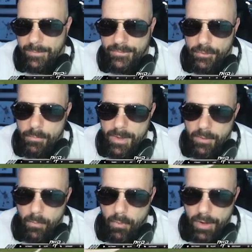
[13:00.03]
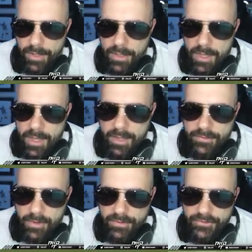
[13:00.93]
two minute warning.
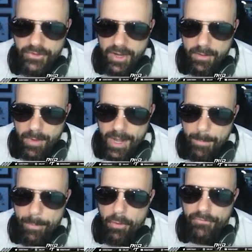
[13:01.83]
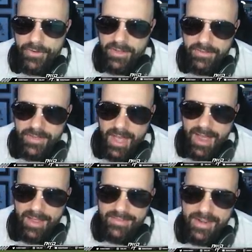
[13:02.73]
He's gonna chuck it right at both of these
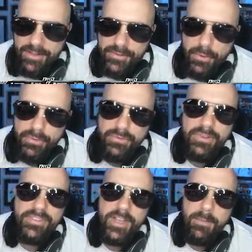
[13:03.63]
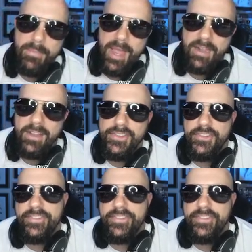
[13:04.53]
guys. And I told you this comeback glitch is